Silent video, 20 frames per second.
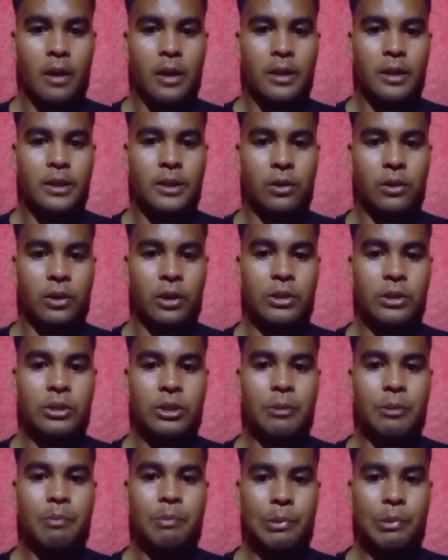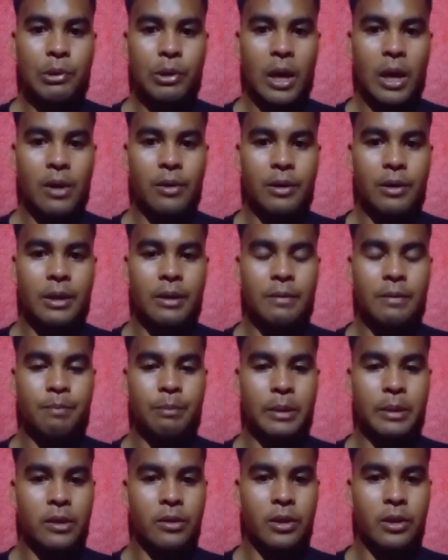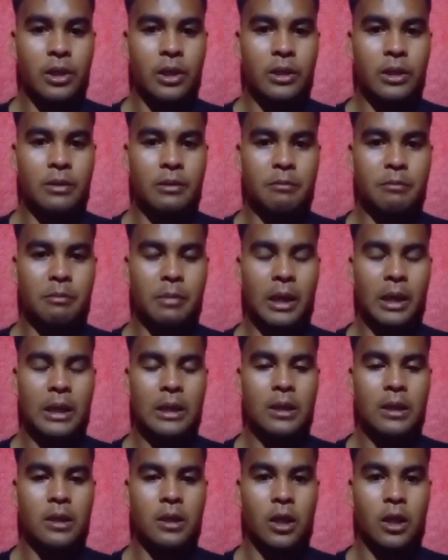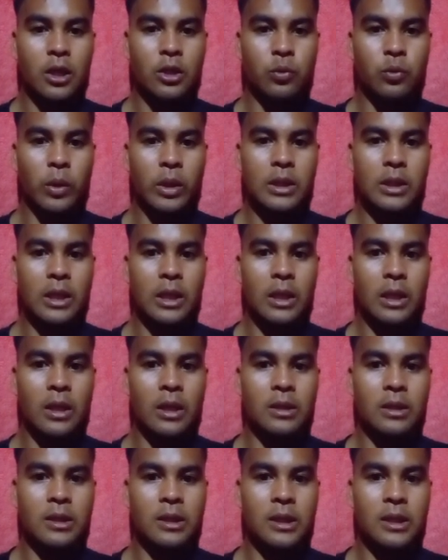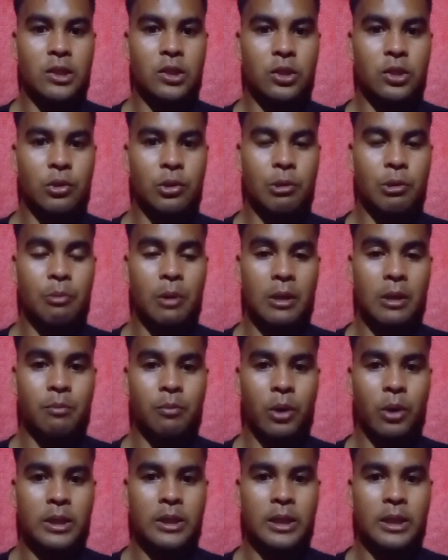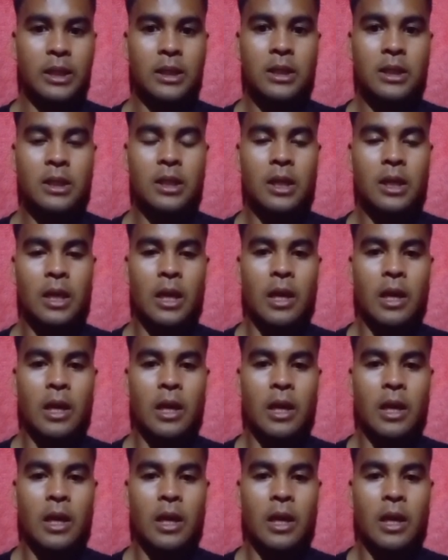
So contemporary period made 20th century at present,